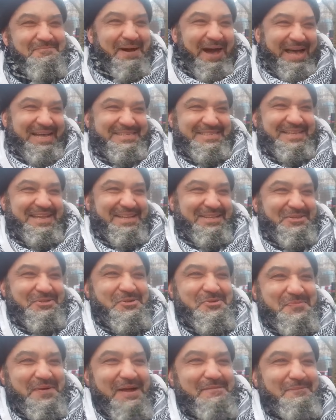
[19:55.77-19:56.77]
bastard
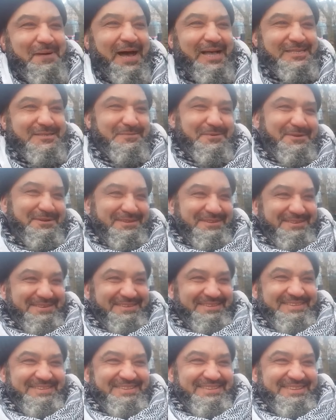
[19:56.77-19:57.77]
took my passport.
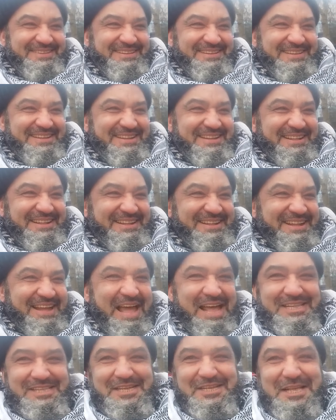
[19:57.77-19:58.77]
Oh.
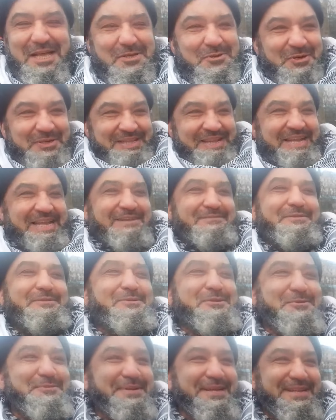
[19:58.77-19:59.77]
And they don't want to give
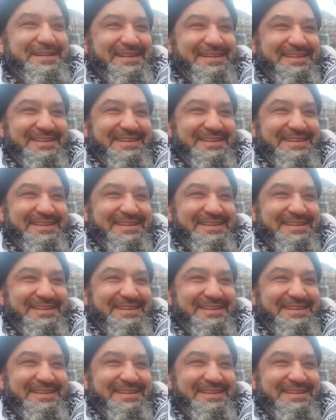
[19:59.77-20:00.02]
it to me.